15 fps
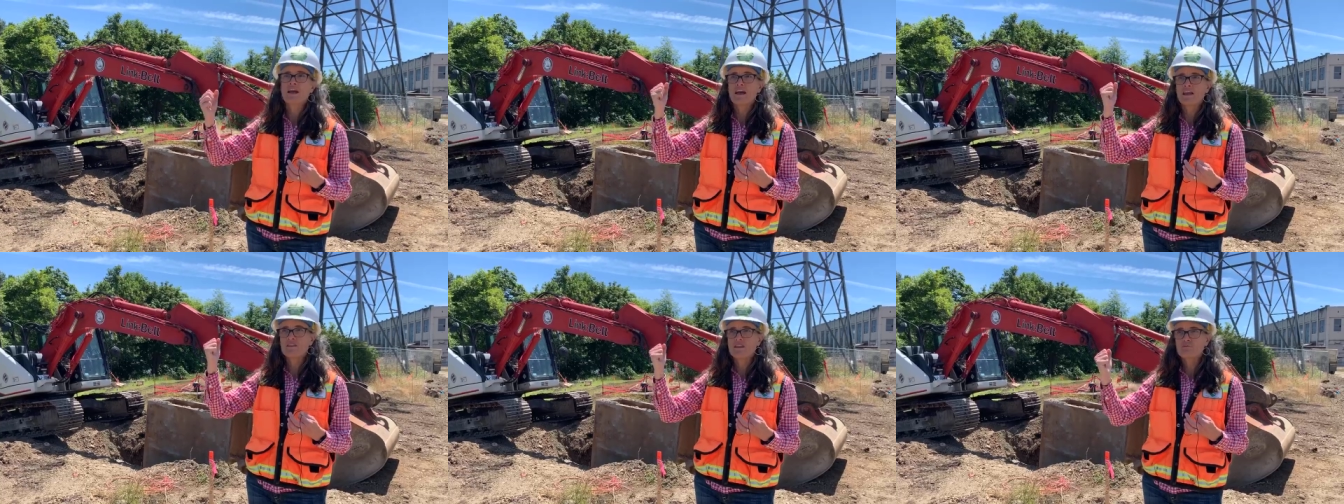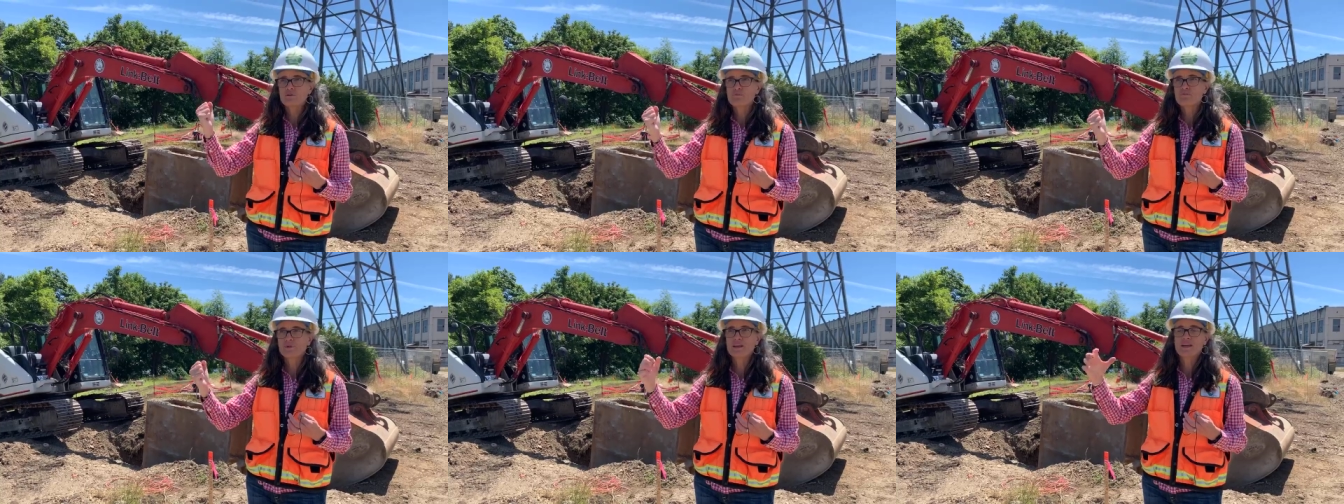and then
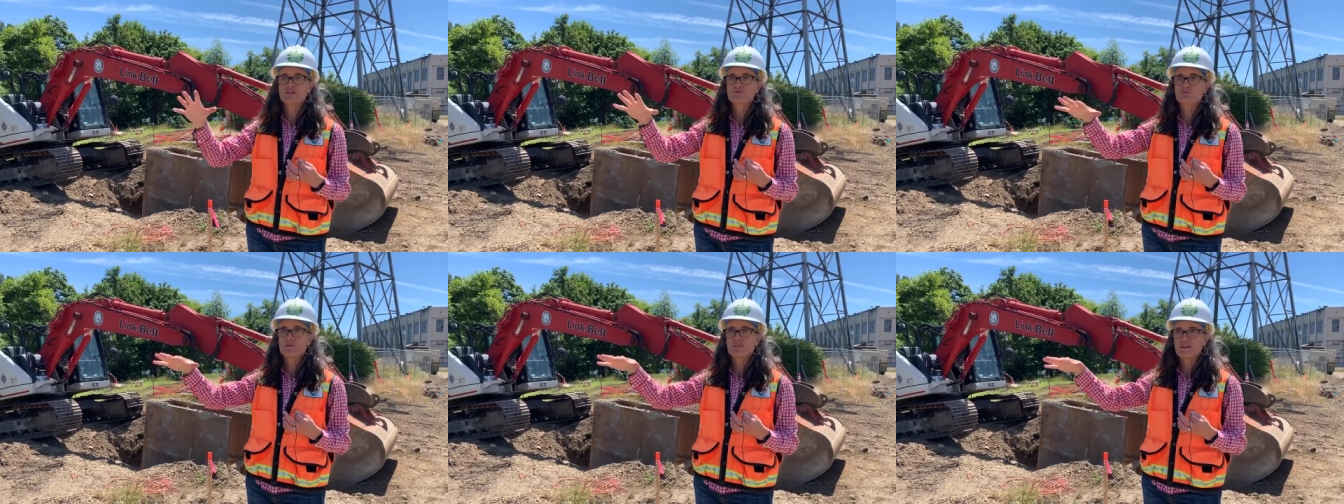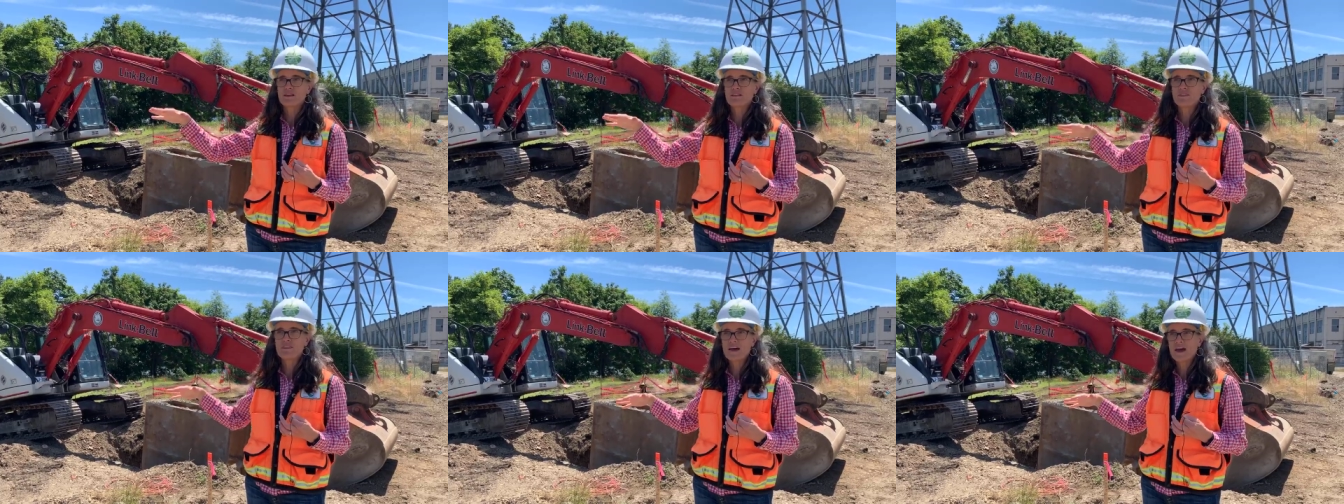we'll plant
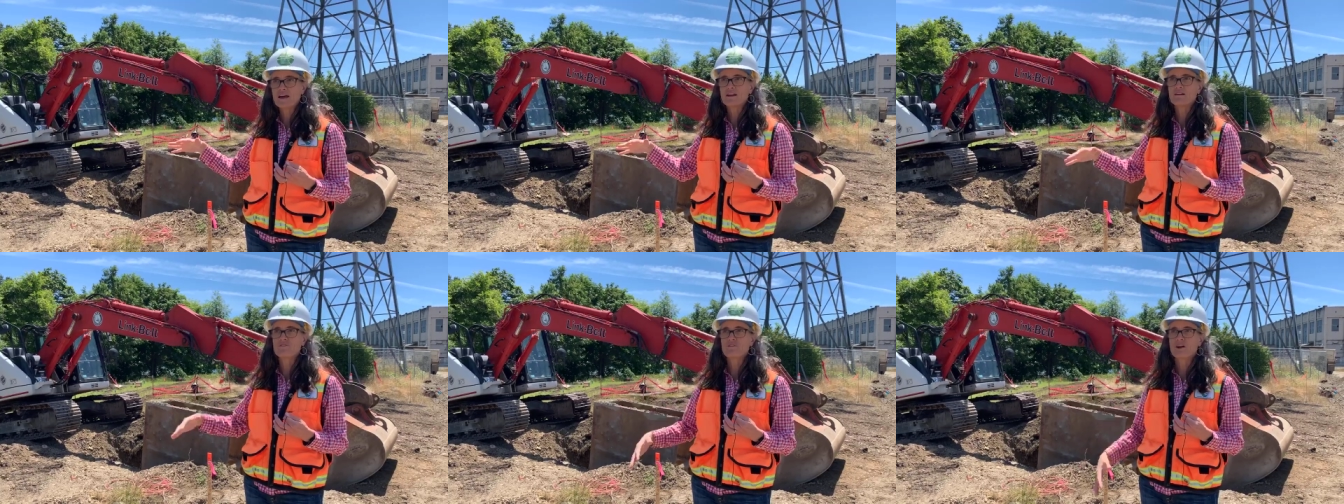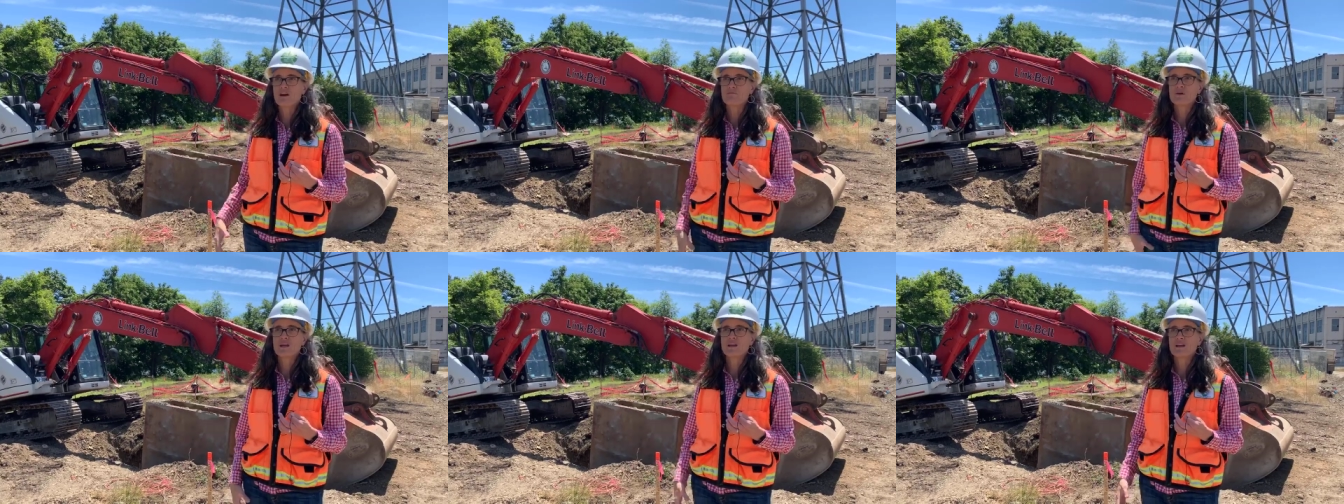within that
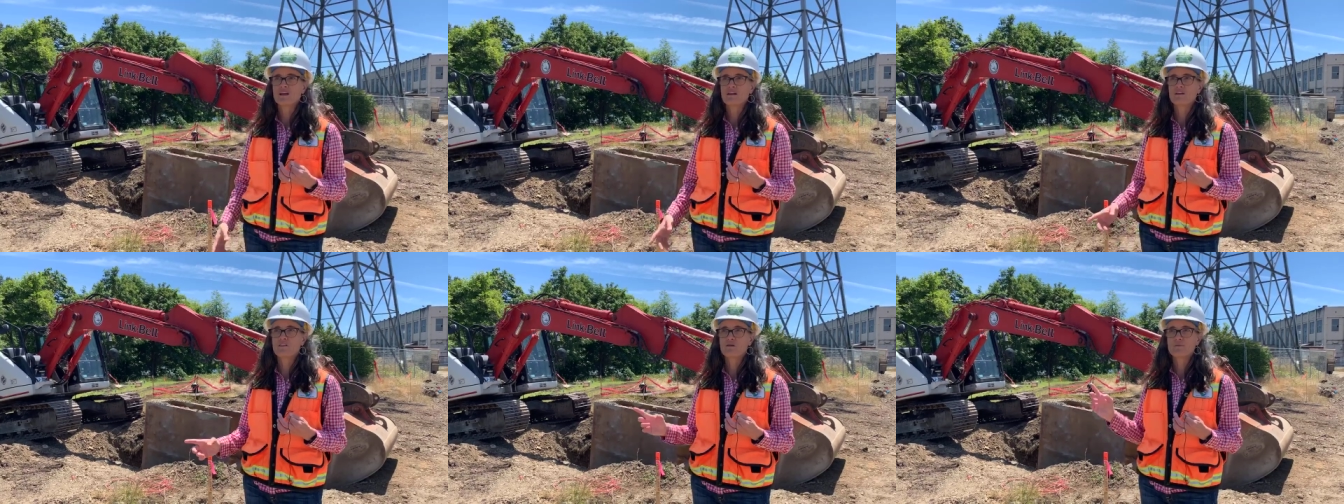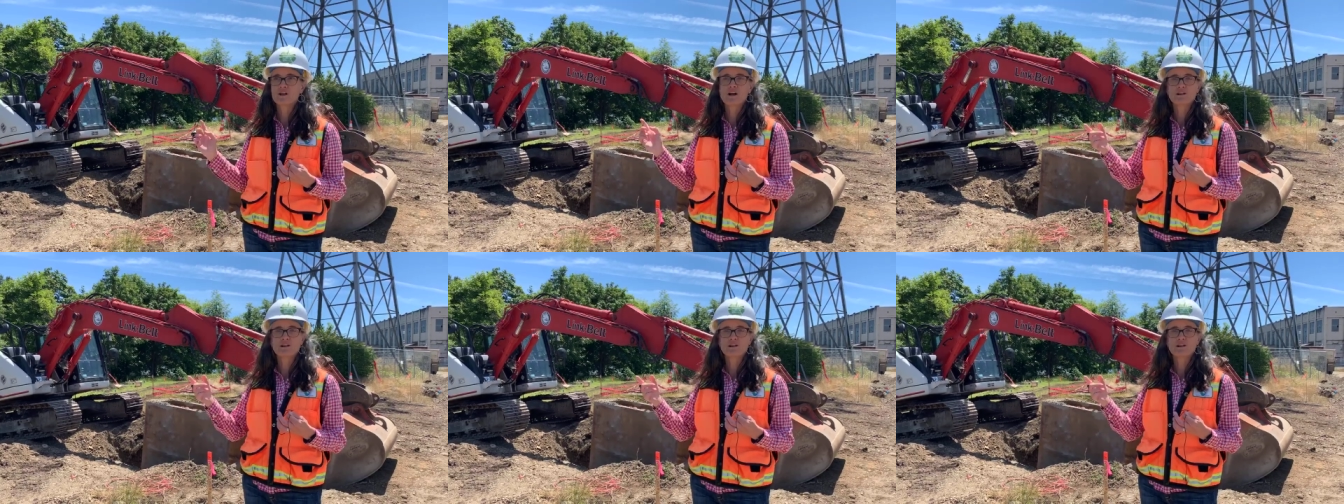environment, and there'll be all